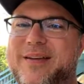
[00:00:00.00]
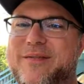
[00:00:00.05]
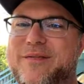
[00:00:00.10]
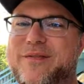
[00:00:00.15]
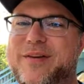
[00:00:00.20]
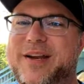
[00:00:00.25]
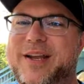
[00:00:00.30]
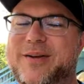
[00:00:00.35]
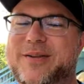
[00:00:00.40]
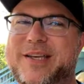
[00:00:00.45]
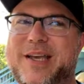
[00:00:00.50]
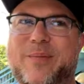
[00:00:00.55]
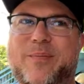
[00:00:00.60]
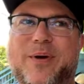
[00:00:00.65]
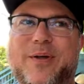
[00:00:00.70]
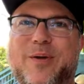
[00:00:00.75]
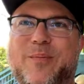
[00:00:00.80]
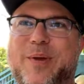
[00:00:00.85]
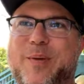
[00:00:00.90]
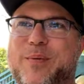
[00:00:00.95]
videotape
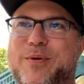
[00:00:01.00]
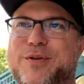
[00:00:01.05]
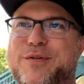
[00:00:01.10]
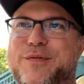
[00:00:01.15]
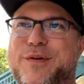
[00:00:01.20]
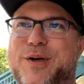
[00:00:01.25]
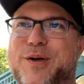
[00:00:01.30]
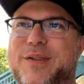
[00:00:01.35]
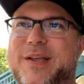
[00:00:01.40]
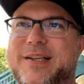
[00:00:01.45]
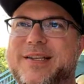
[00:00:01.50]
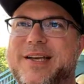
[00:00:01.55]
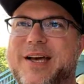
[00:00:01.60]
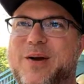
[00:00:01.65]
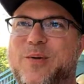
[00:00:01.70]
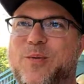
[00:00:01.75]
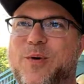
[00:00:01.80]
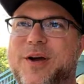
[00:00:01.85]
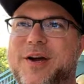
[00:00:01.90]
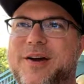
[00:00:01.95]
other people's food. That's kind
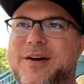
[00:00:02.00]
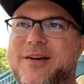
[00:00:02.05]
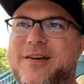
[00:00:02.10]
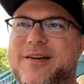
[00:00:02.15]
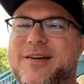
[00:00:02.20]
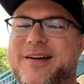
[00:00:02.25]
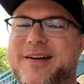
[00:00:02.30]
of weird.